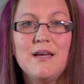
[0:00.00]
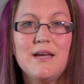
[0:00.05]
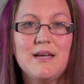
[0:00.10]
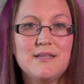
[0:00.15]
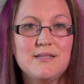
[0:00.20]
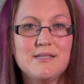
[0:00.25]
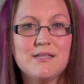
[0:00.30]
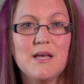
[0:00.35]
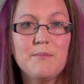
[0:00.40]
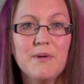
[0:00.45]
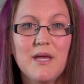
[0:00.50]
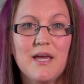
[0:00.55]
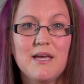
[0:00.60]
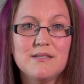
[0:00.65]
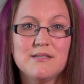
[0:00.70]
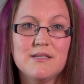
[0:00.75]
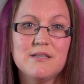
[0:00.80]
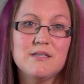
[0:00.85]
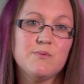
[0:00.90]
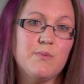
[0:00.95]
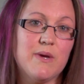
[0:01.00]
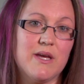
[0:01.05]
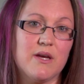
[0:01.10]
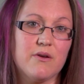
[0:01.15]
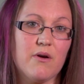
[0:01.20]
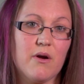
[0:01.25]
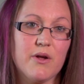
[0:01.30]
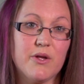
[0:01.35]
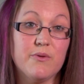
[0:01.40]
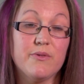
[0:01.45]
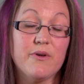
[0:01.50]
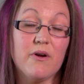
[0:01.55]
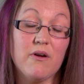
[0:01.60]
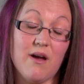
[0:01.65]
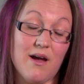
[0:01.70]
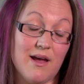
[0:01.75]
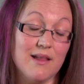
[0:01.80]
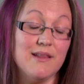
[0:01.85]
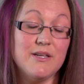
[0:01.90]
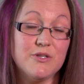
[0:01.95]
In some cases, we could argue they're
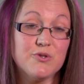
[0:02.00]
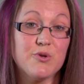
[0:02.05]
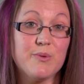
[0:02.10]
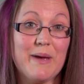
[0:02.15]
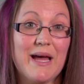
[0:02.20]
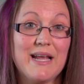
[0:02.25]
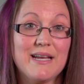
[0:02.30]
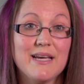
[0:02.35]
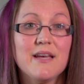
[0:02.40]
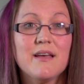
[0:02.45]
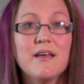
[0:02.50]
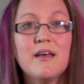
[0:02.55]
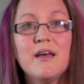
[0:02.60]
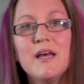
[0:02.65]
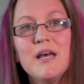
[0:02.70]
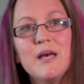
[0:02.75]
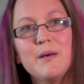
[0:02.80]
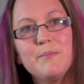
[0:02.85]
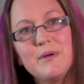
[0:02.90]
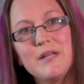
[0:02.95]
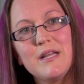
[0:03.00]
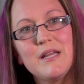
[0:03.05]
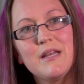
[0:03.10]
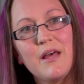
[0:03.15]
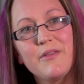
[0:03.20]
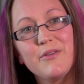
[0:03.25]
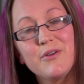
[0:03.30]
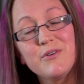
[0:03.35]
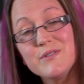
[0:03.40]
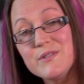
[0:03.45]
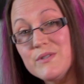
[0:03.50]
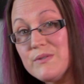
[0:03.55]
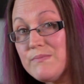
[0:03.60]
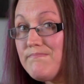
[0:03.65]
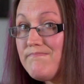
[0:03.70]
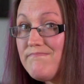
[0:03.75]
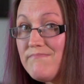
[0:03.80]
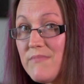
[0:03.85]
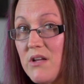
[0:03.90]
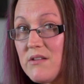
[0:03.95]
highly traumatic, but in others,
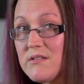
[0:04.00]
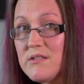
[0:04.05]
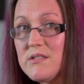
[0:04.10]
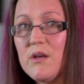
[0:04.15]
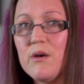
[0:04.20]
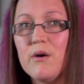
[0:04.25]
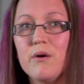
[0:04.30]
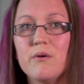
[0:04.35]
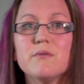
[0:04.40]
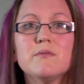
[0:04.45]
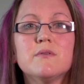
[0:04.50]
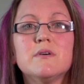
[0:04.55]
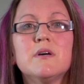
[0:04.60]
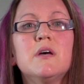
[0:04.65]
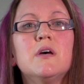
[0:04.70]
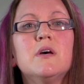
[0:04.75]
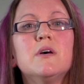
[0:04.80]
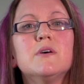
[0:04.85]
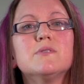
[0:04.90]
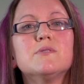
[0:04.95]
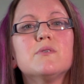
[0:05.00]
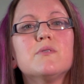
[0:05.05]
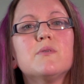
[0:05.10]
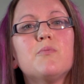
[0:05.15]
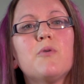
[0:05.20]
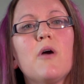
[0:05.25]
not so. So the